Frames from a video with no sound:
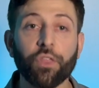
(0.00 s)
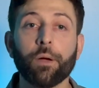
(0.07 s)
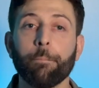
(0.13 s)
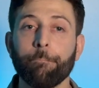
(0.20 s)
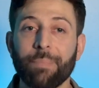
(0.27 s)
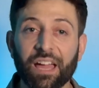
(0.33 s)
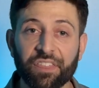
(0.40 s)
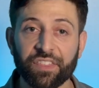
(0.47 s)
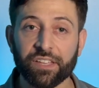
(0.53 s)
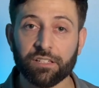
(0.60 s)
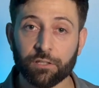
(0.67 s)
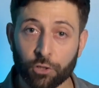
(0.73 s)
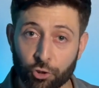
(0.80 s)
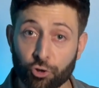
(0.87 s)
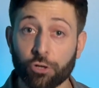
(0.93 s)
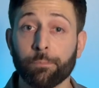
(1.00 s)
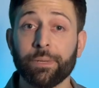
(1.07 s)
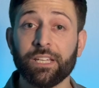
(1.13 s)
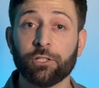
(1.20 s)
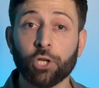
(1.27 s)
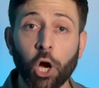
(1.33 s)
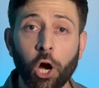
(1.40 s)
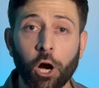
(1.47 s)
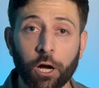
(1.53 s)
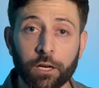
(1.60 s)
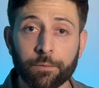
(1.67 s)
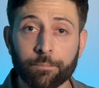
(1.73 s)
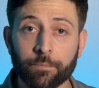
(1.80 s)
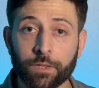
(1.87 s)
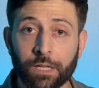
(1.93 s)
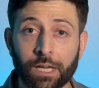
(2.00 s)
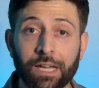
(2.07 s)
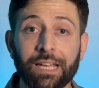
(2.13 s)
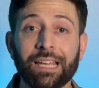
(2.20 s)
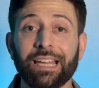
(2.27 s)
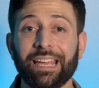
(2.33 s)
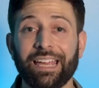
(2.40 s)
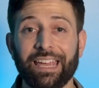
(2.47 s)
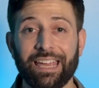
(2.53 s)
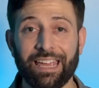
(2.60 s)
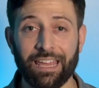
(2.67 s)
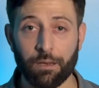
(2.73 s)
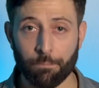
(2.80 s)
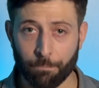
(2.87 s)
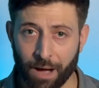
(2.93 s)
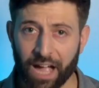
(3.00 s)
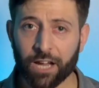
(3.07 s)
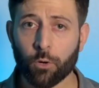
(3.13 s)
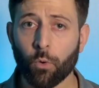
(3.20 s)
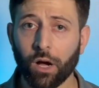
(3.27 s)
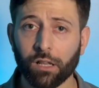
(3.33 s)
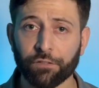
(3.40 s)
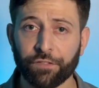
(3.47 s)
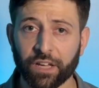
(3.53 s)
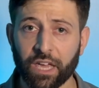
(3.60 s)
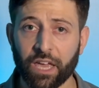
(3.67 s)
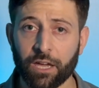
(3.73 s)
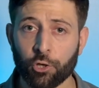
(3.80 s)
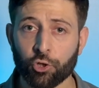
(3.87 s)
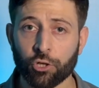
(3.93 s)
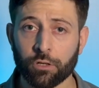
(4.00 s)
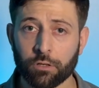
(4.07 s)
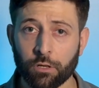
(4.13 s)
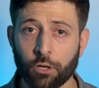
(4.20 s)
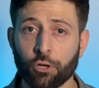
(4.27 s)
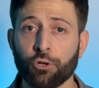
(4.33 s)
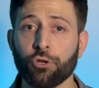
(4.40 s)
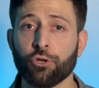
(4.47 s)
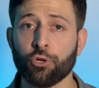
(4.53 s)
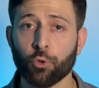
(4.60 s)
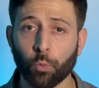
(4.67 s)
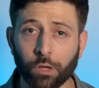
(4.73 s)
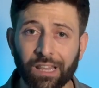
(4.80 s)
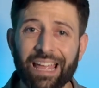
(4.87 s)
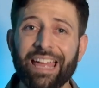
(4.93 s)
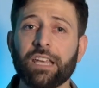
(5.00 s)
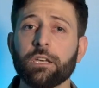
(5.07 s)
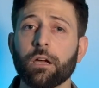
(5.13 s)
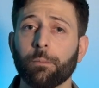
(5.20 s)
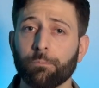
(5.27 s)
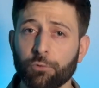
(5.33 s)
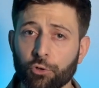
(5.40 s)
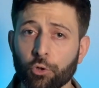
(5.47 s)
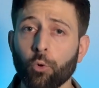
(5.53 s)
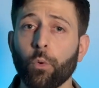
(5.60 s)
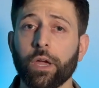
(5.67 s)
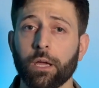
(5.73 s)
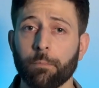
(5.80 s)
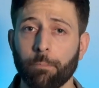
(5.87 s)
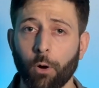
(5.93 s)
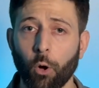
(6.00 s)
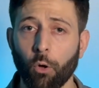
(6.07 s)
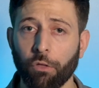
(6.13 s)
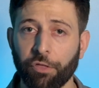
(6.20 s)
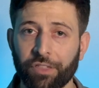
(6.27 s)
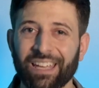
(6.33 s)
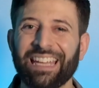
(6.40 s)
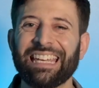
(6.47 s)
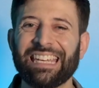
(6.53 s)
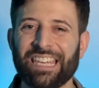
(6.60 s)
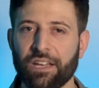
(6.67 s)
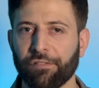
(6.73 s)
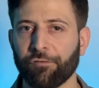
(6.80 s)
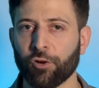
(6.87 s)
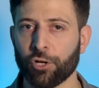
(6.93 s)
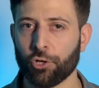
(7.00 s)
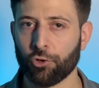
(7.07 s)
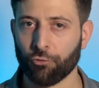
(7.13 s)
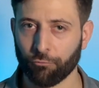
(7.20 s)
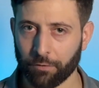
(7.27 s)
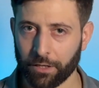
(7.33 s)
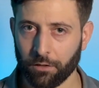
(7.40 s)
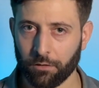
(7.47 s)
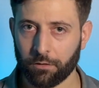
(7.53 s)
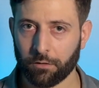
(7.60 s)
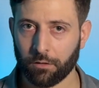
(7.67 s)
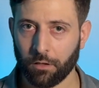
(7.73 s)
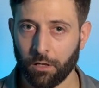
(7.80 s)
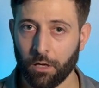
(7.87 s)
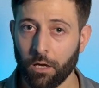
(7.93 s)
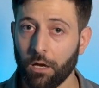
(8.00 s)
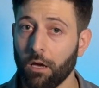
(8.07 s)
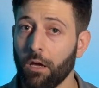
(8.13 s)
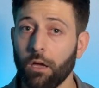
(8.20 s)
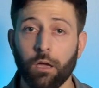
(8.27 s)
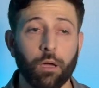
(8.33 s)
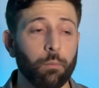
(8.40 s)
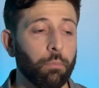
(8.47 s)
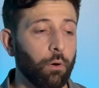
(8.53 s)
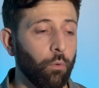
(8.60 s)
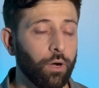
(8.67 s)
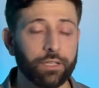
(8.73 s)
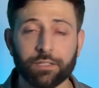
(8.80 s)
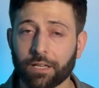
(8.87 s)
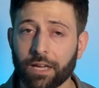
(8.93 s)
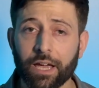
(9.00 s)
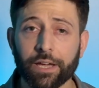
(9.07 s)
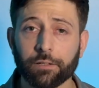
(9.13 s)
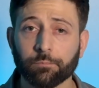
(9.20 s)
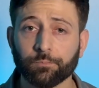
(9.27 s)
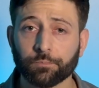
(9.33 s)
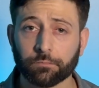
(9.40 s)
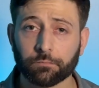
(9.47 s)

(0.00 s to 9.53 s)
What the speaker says: methods should be taught, in my qualification, you will end up doing both in different drills. But once again,